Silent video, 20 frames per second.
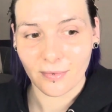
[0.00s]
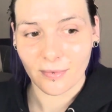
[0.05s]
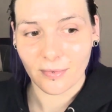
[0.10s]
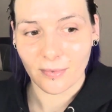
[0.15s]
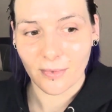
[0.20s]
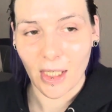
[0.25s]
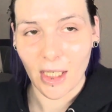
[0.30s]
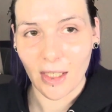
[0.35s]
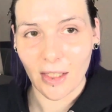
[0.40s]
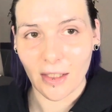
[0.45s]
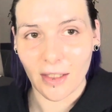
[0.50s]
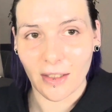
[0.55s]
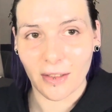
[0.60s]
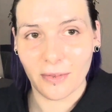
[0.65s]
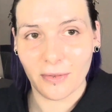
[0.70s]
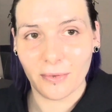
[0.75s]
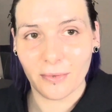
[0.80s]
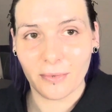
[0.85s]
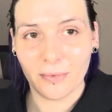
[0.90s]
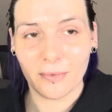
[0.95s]
Ryker,
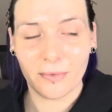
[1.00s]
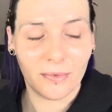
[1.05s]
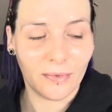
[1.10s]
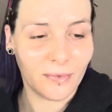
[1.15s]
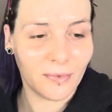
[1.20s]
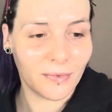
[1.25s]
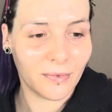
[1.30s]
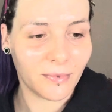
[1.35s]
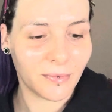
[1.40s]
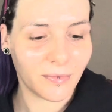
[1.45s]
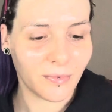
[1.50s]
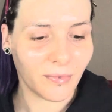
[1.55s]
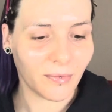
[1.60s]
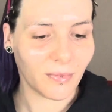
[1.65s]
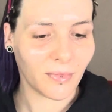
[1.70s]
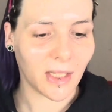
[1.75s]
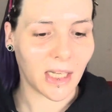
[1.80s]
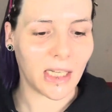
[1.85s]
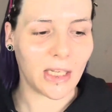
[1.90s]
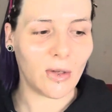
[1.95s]

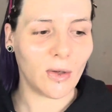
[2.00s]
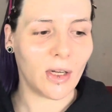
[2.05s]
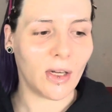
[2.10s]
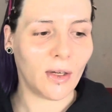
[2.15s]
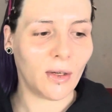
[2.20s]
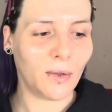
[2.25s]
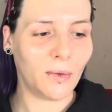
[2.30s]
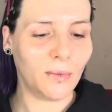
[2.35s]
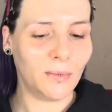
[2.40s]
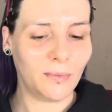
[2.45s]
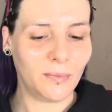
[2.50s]
can you go?